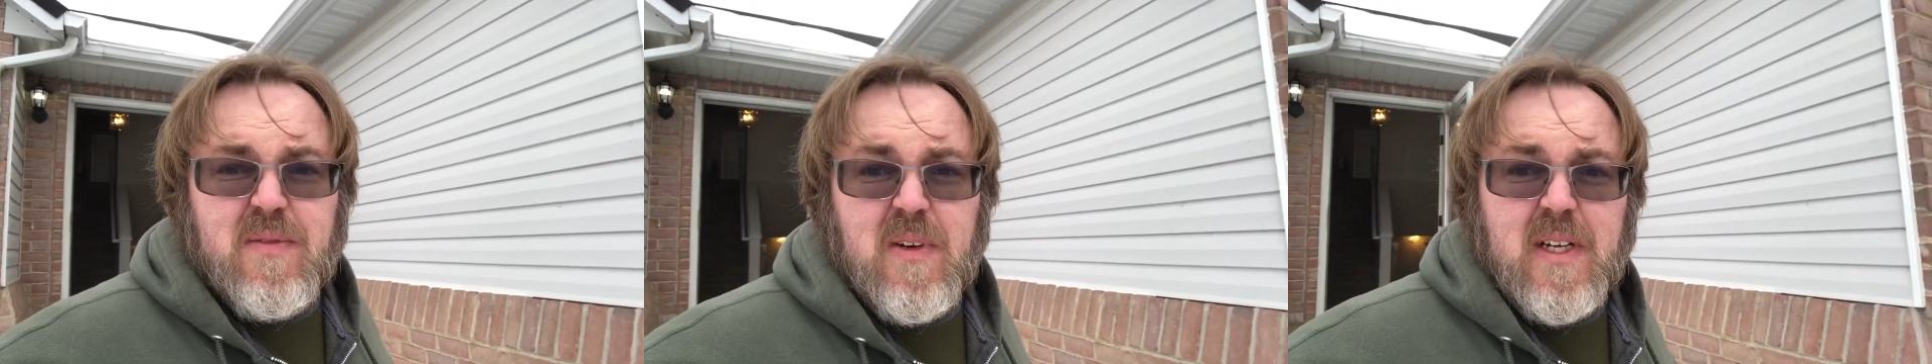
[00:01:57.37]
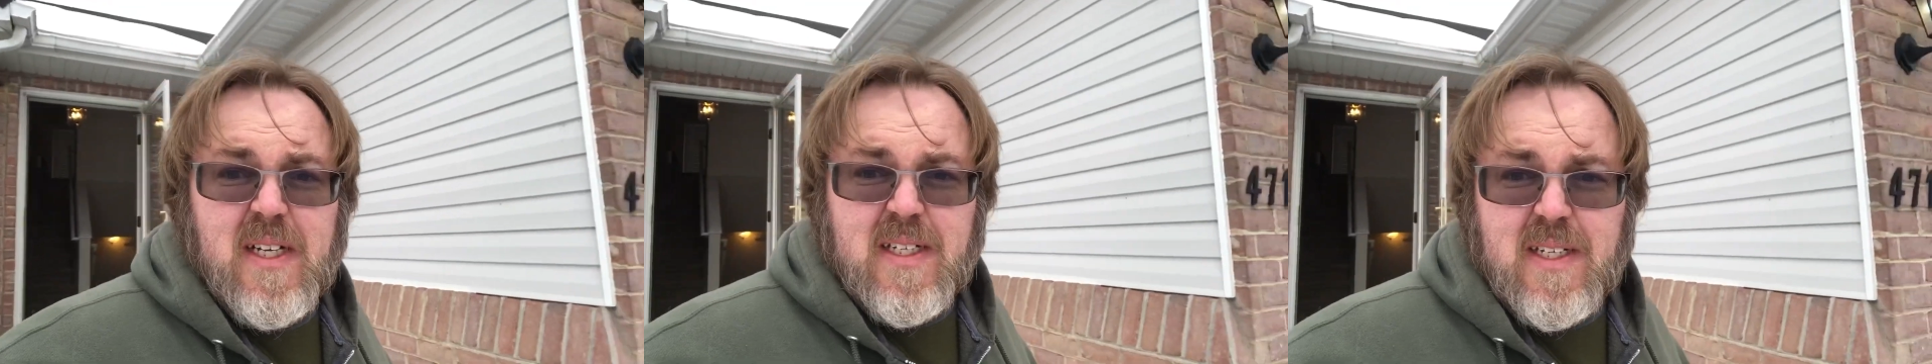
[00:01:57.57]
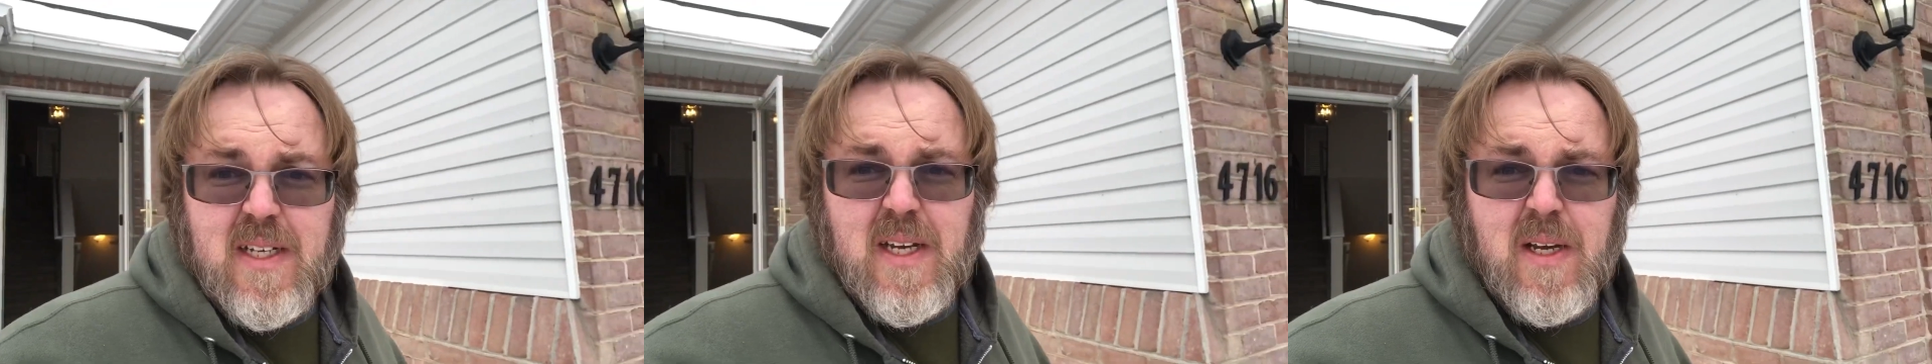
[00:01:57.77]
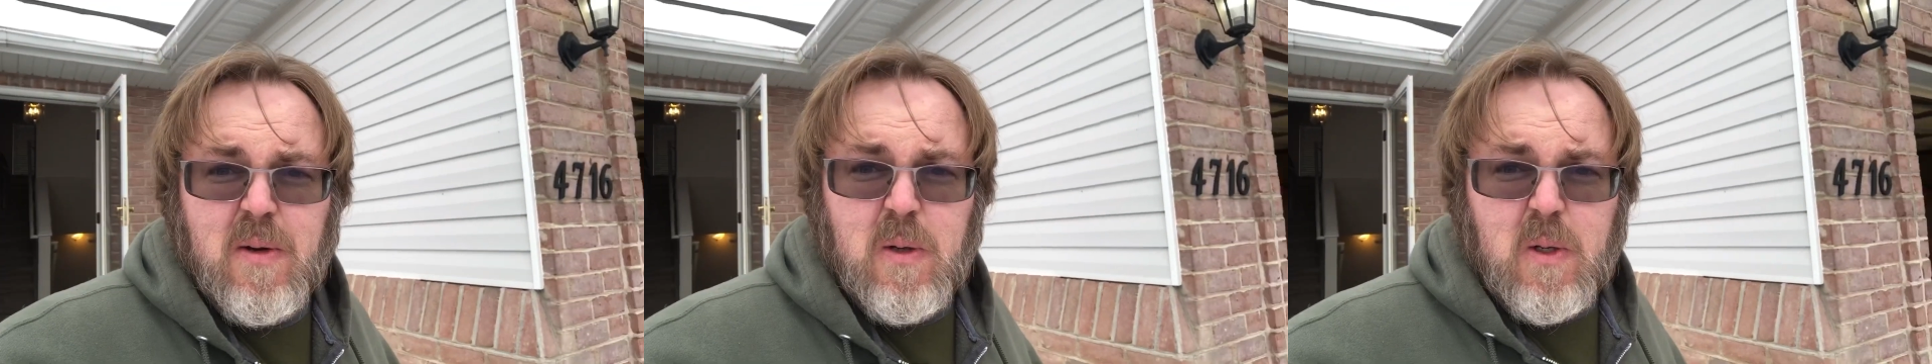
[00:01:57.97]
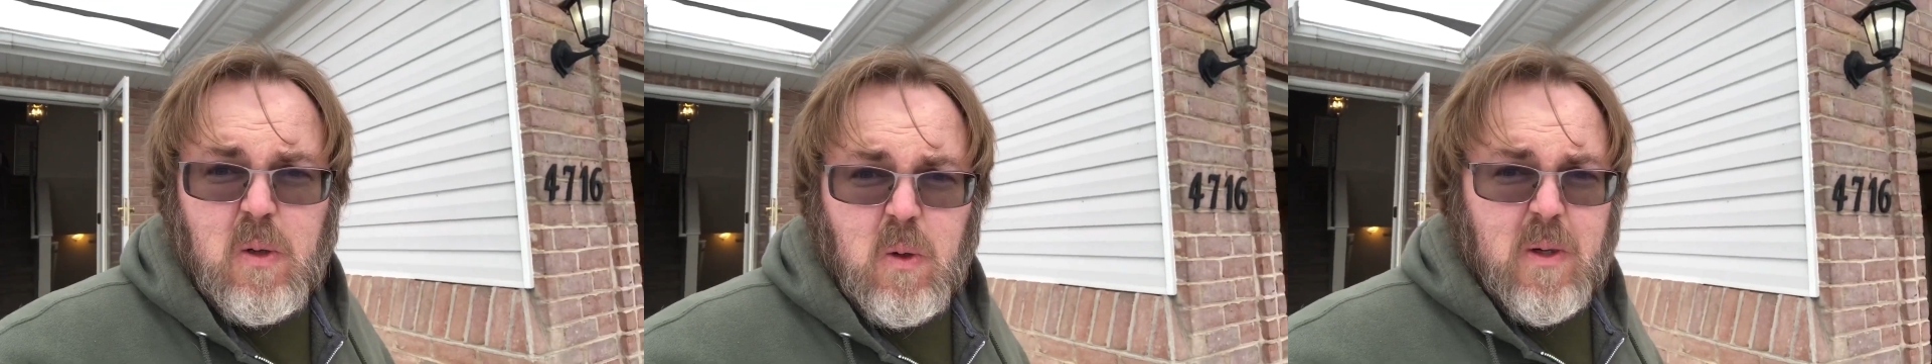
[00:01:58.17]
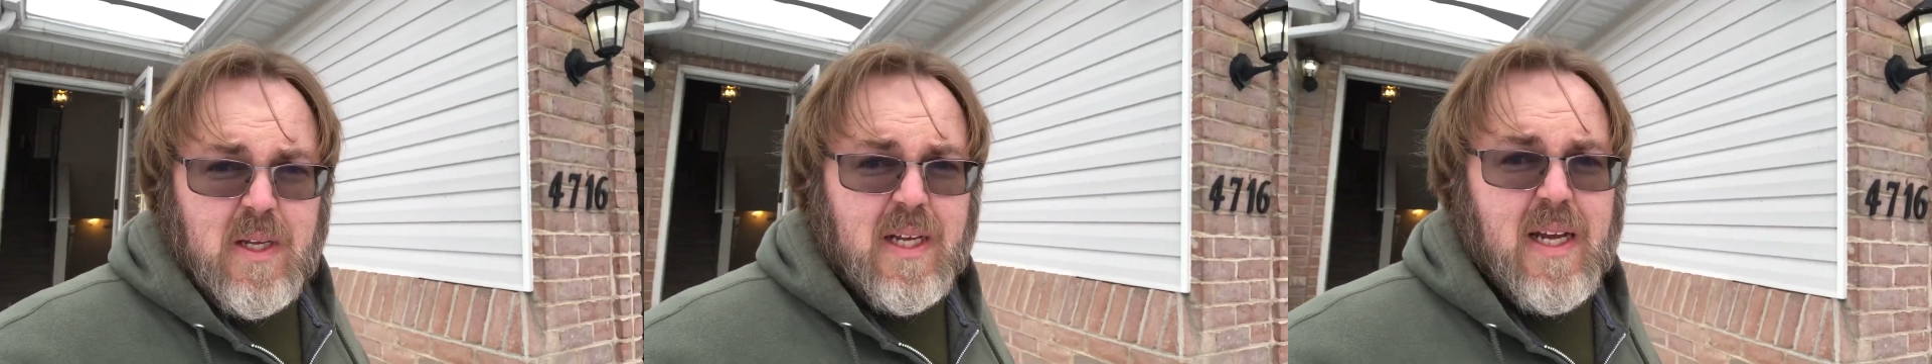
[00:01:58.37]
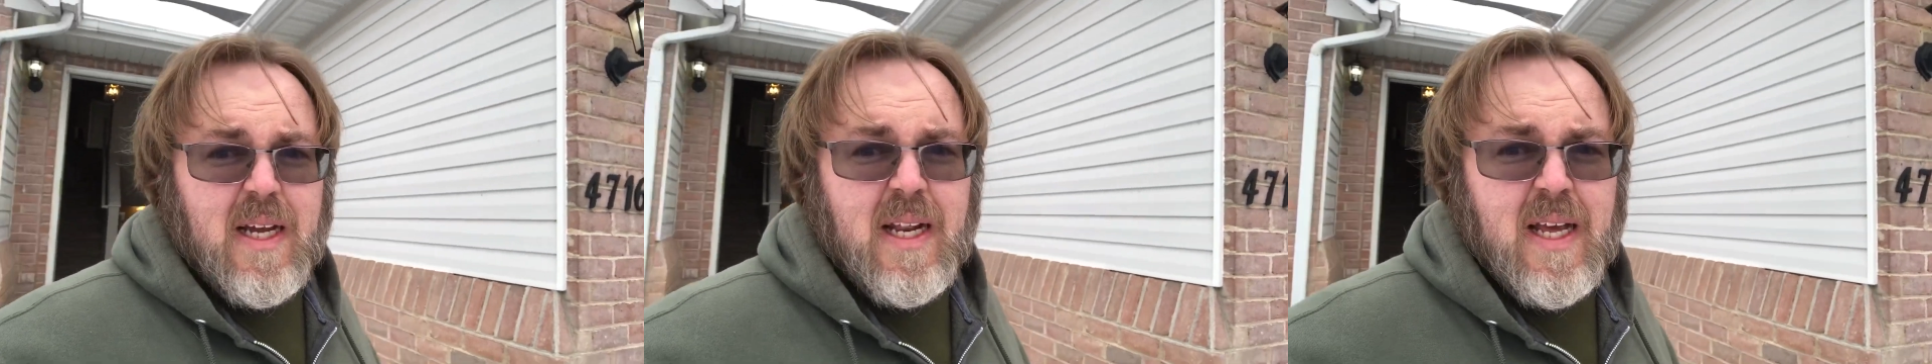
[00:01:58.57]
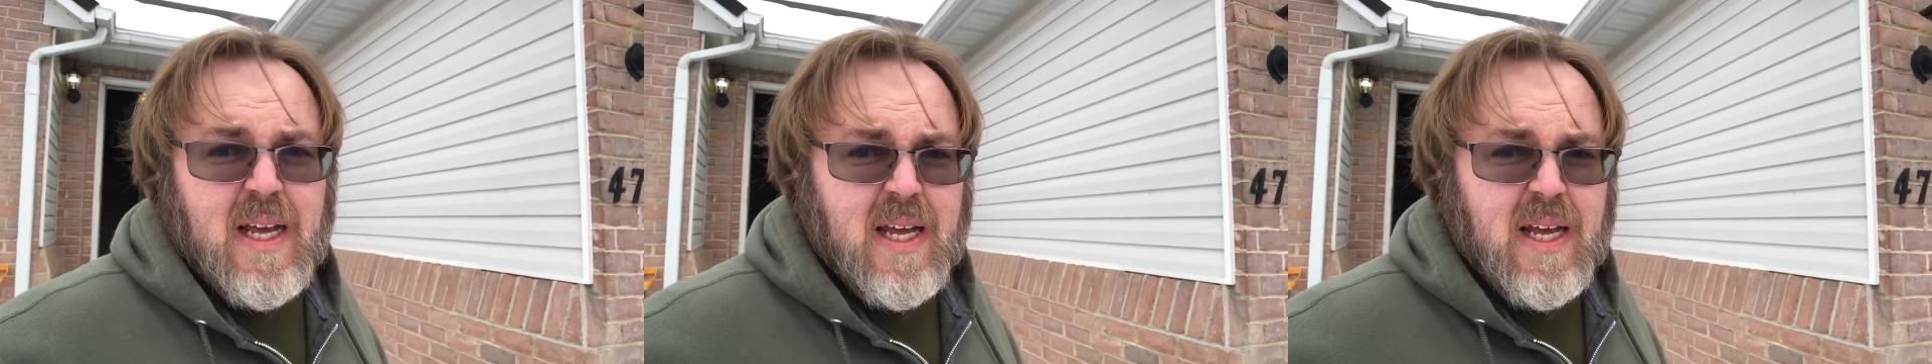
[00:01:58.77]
to forget to record again.